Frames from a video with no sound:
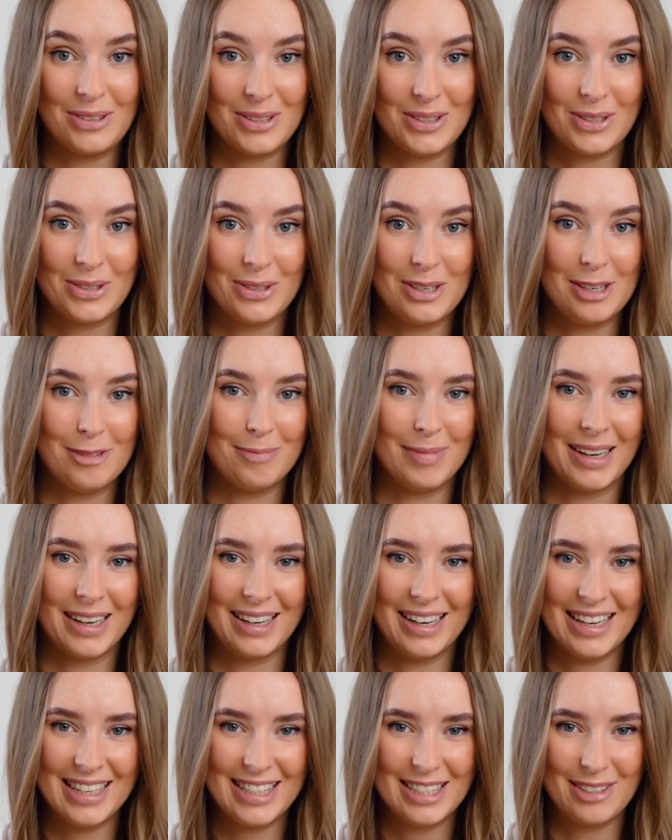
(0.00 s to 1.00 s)
also in my
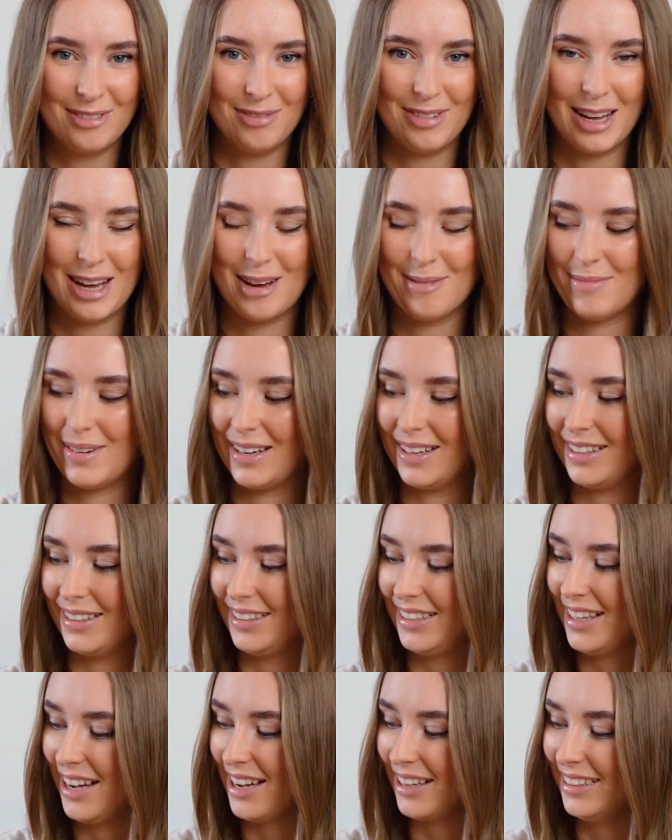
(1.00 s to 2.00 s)
classic flap.
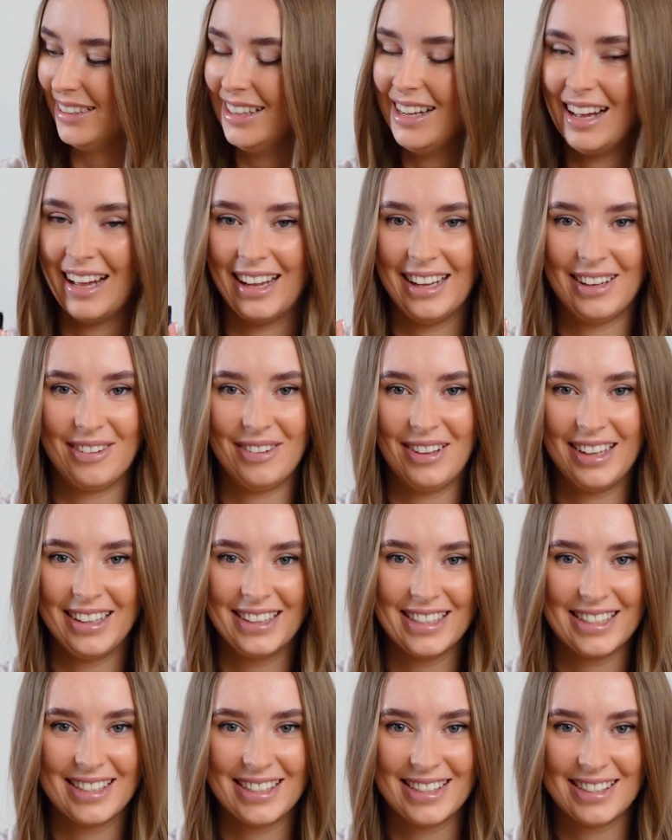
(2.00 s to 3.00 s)
And yeah, I
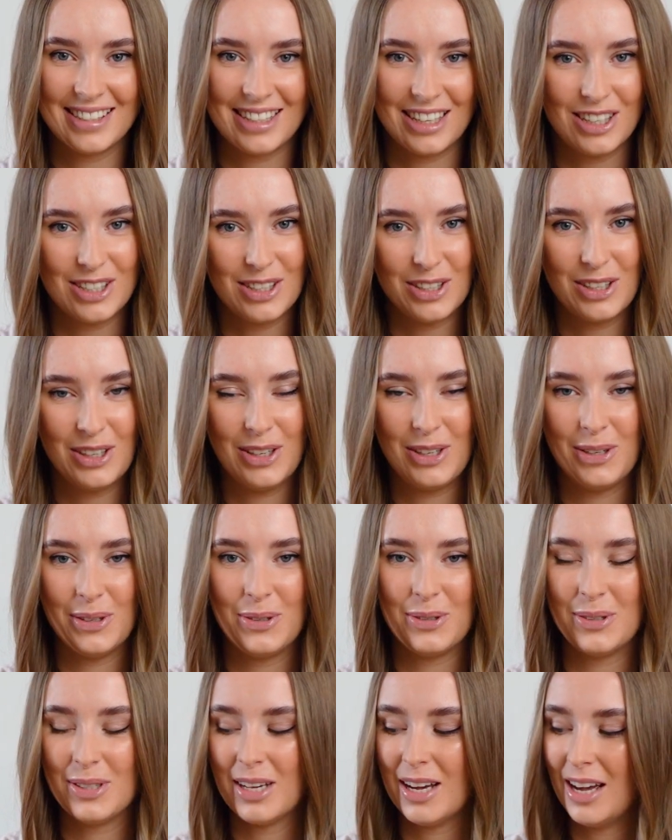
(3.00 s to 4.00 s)
think this is such a
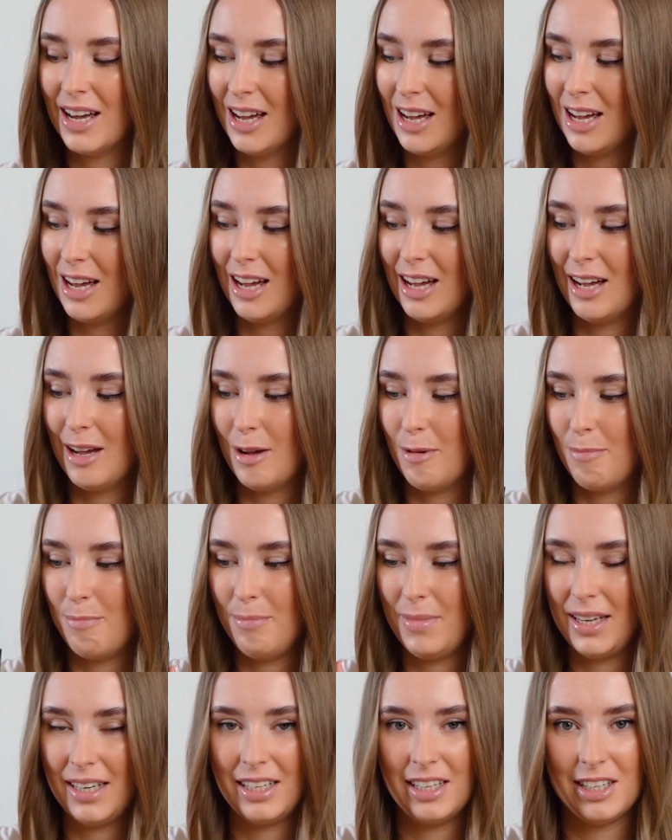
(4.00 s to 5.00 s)
cute
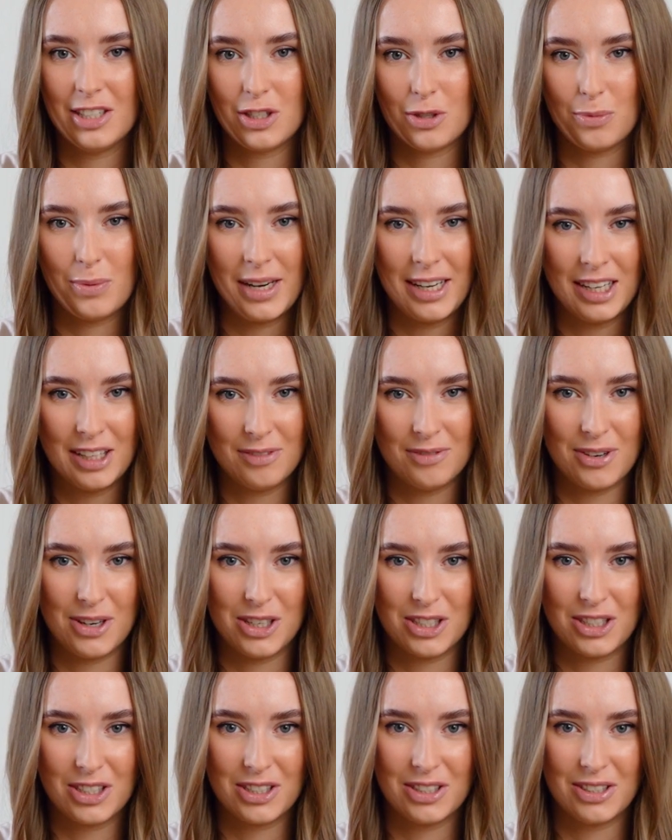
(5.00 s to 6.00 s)
mini shrinked
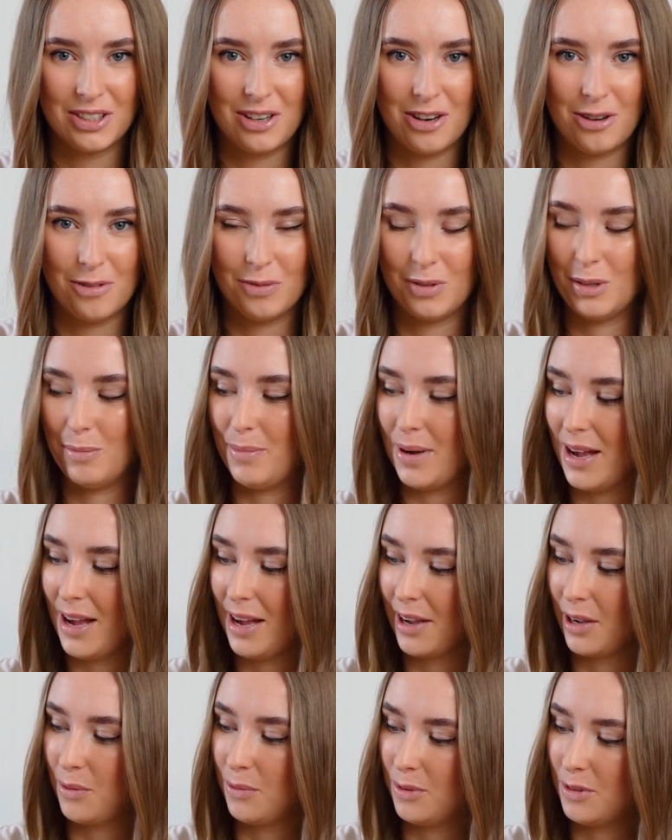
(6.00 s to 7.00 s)
version of the
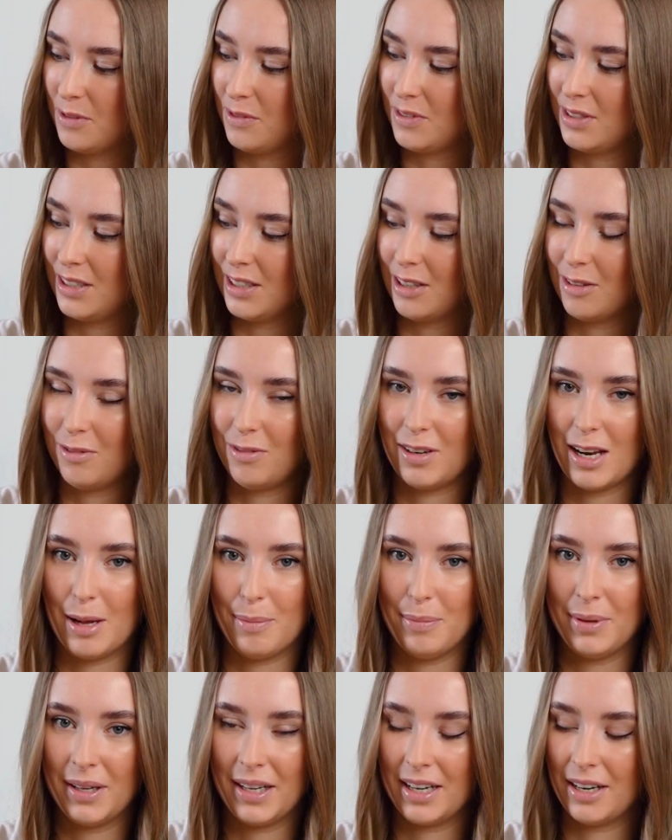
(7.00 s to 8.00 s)
bag with the little
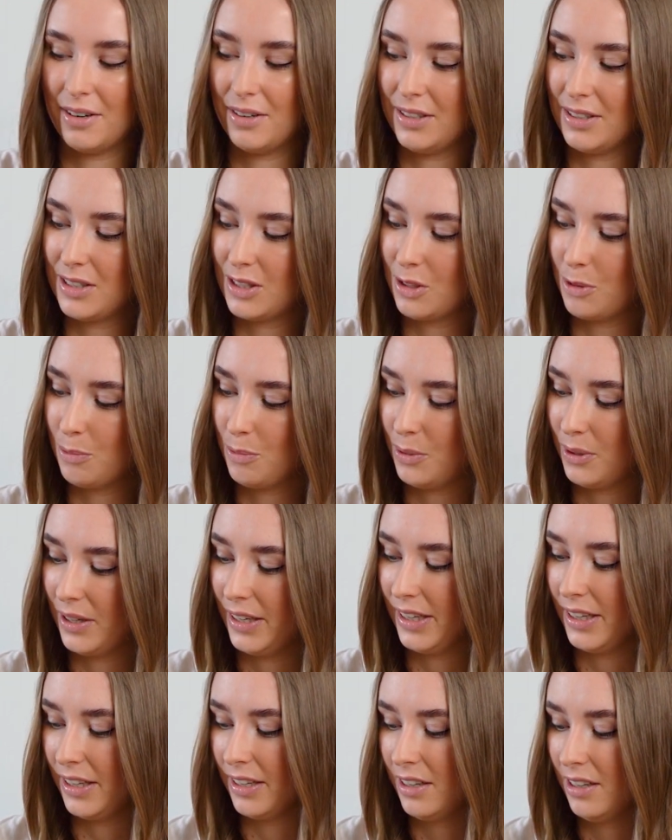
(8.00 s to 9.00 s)
flap here. It's so
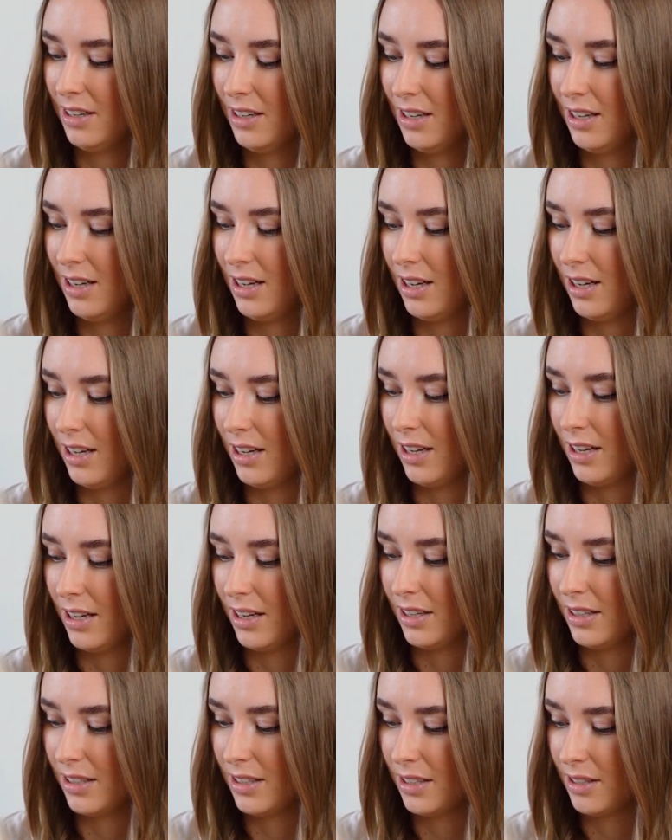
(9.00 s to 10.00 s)
pretty
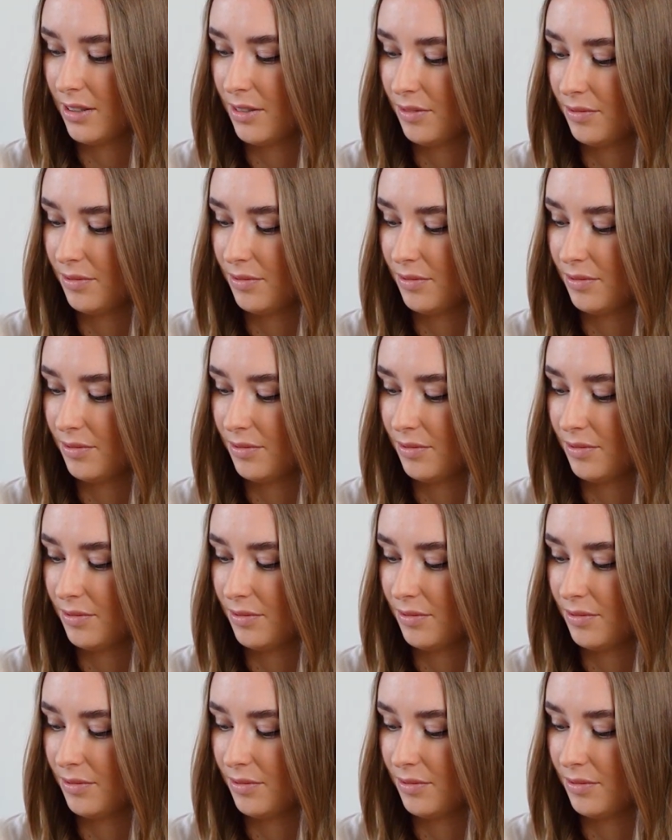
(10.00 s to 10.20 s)
and